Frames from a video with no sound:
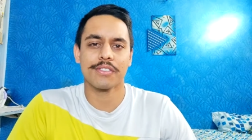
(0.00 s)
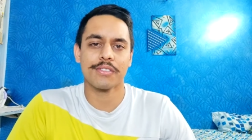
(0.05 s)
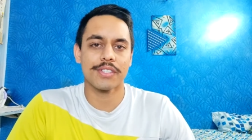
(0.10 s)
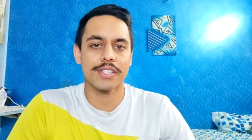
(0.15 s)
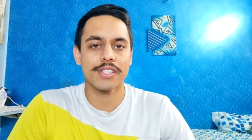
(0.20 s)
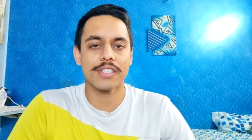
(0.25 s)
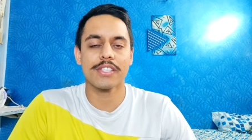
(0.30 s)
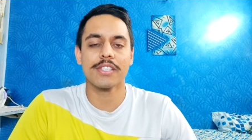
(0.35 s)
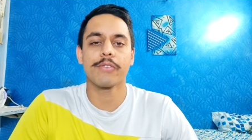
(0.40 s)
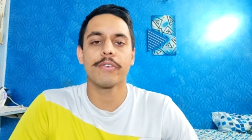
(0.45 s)
So
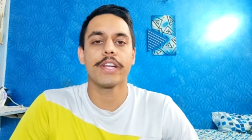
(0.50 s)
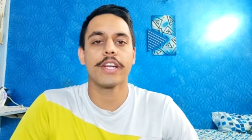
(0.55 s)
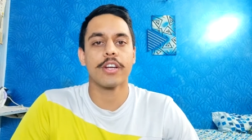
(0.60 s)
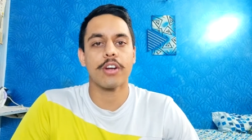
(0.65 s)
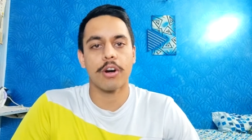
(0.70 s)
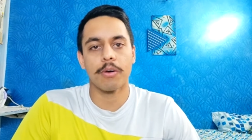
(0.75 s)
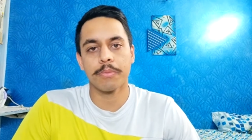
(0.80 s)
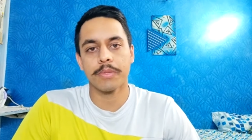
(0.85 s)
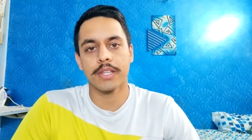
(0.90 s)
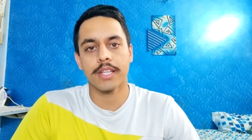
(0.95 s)
this is a very
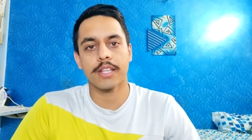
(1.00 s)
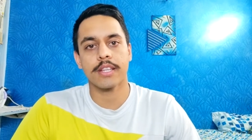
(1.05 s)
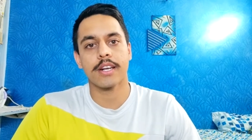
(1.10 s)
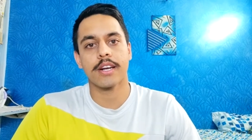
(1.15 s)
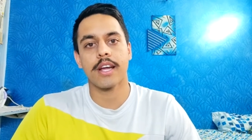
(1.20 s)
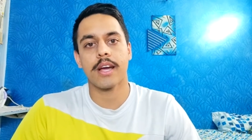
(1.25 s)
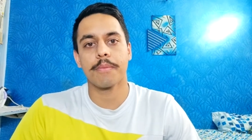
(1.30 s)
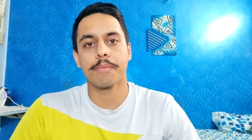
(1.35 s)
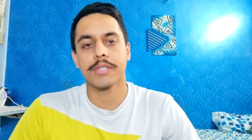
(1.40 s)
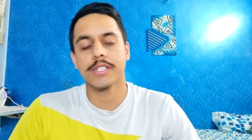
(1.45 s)
common thing
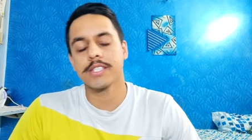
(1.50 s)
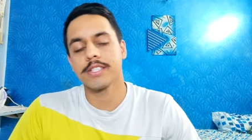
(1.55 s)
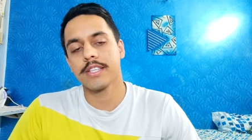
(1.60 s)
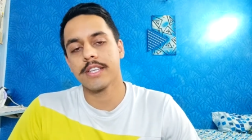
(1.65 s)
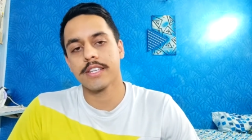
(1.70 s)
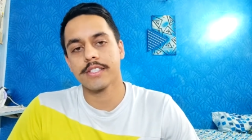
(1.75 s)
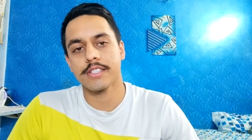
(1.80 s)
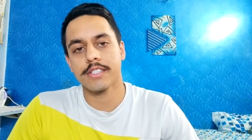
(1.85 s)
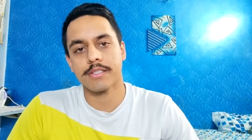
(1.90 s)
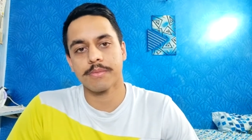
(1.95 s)
that happens in
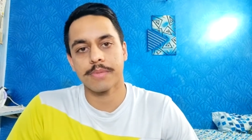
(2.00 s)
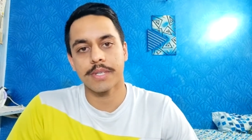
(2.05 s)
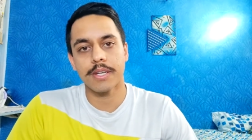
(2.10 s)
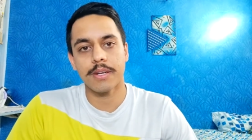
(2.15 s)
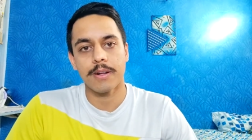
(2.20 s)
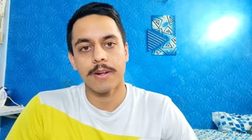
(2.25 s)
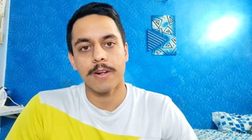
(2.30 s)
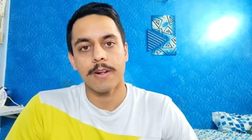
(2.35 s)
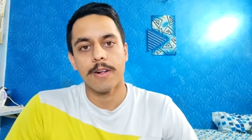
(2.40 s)
the SSB.